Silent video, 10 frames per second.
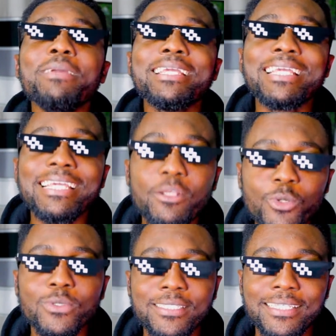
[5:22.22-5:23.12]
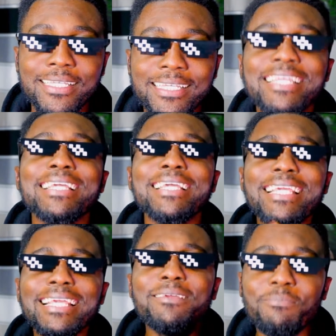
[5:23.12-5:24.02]
make you know say,
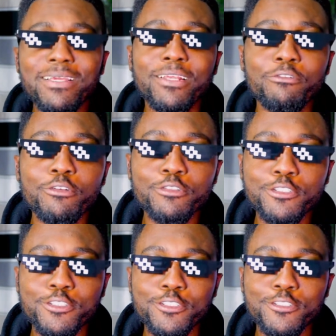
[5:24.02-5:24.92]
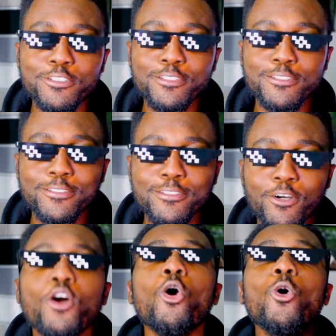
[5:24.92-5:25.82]
in be the rush.
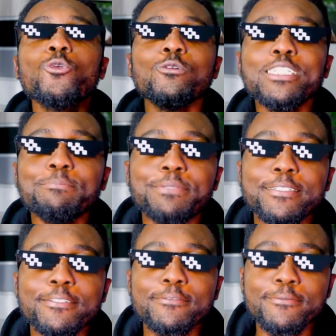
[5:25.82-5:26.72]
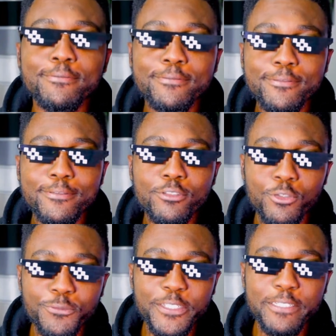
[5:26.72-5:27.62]
On no ni bin.
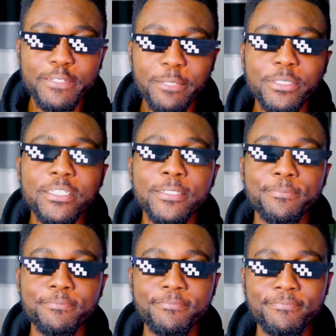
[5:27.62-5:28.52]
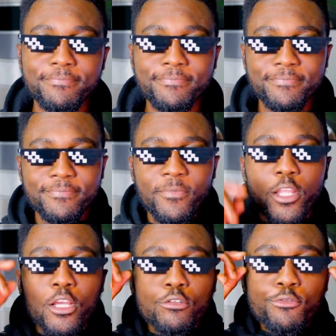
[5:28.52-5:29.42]
You feel the vibe? Mm-hmm.
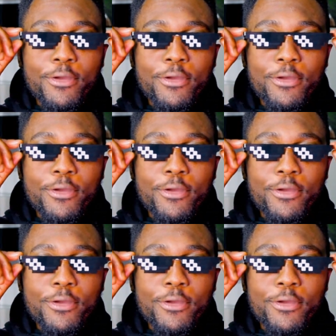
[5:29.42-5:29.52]
So